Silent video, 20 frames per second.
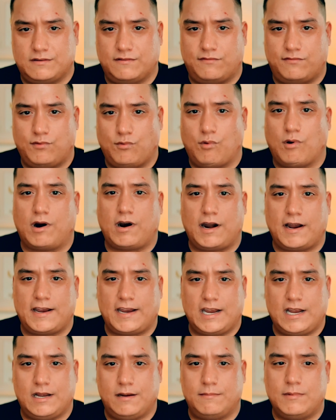of where I
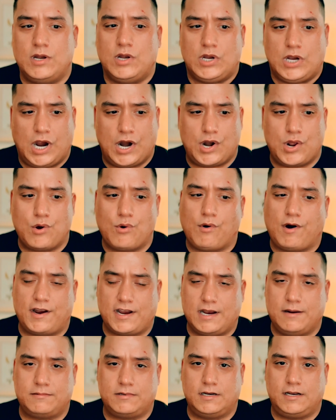am and who I
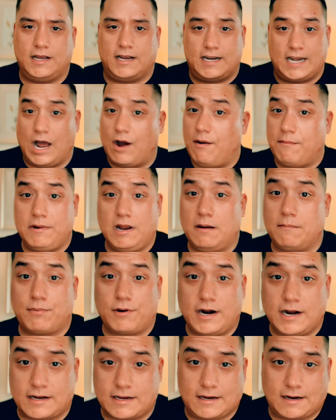am today. Now, I'm not
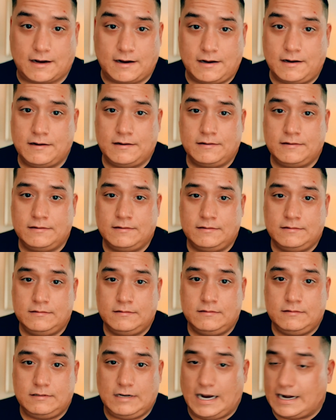bragging,
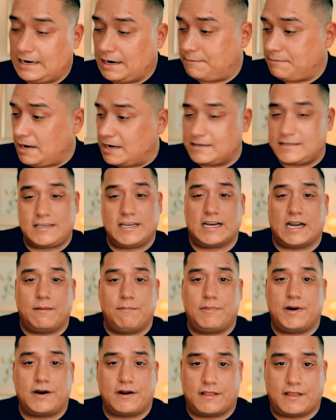and I'm not saying I'm
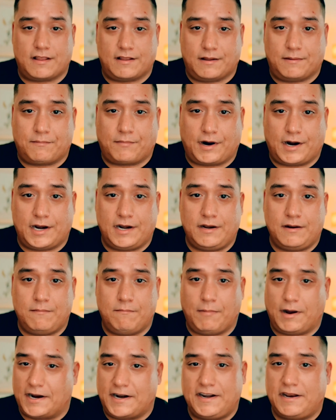better than them, right?
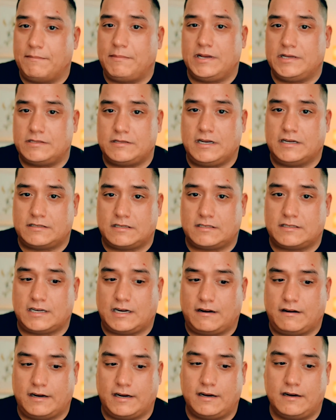By any means
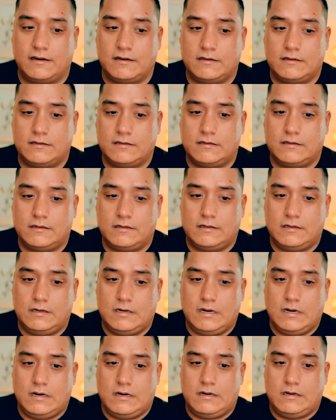necessary.
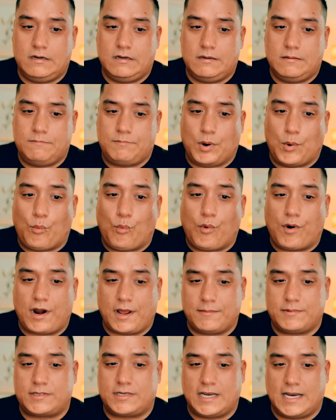But what
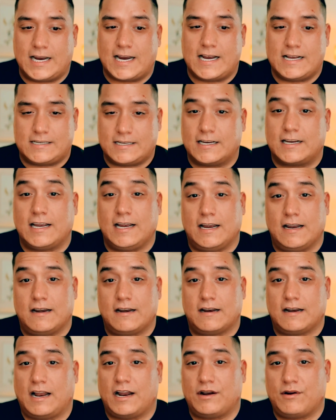I'm saying is, again,
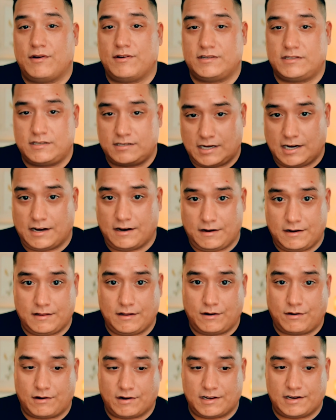and I know I said it
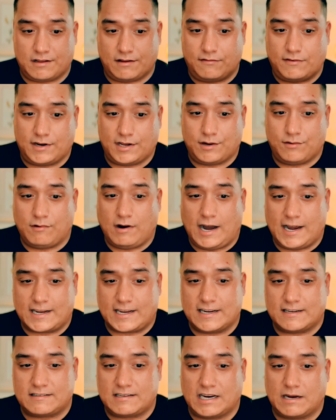earlier in the video, I
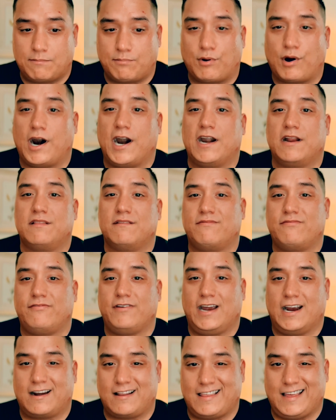can take pride in the
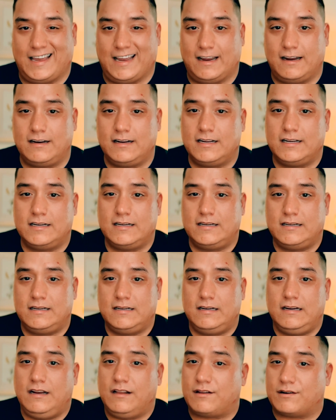fact
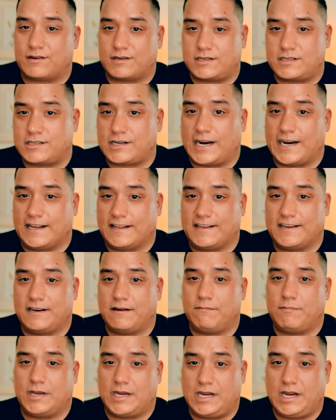that they're silent
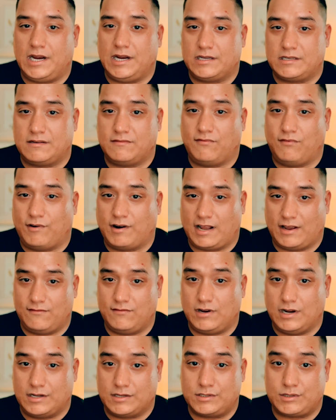because of what I've
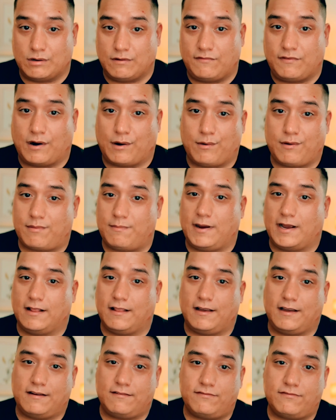done so far with my
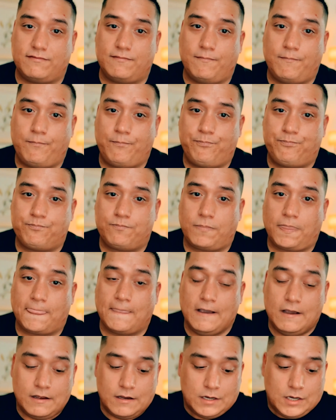life.
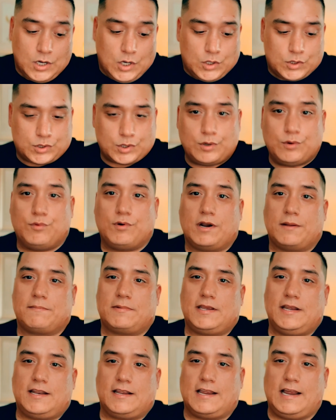So what I'm
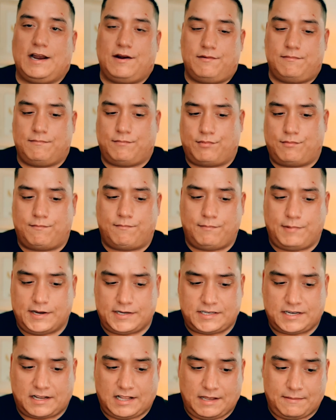getting at,
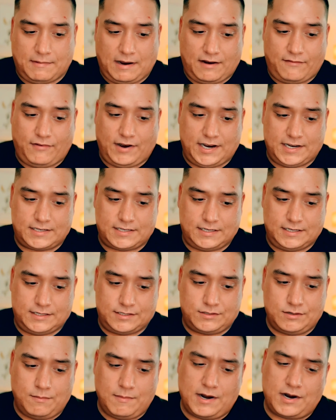basically my advice is,
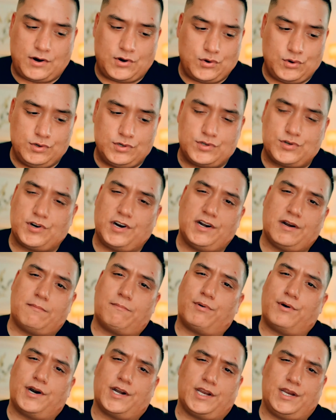no matter who's trying to
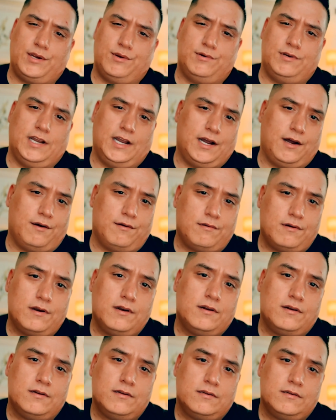bring you down,
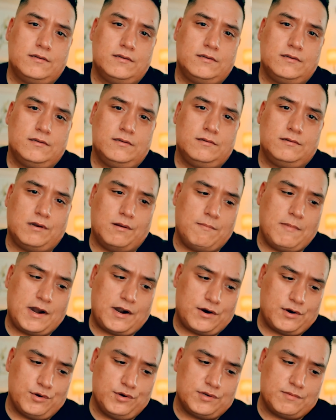no
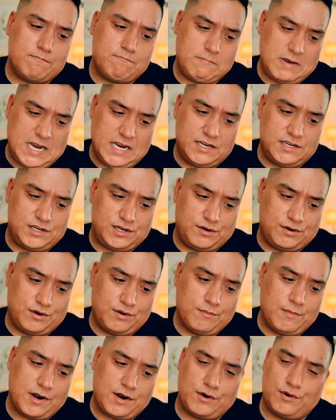matter who's mean to you, no
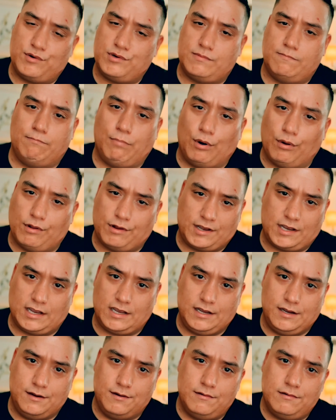matter who's bullying
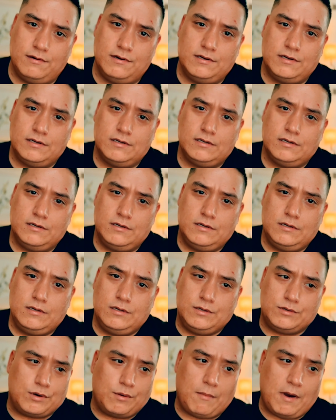you,
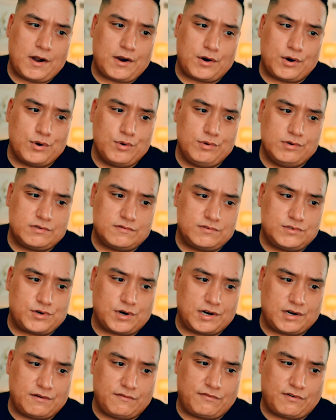no matter who is
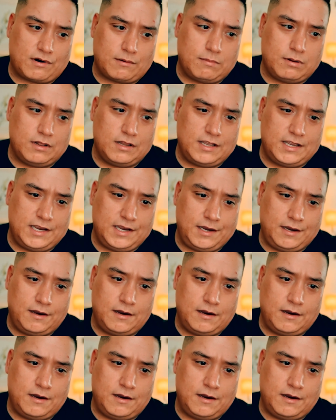trying to verbally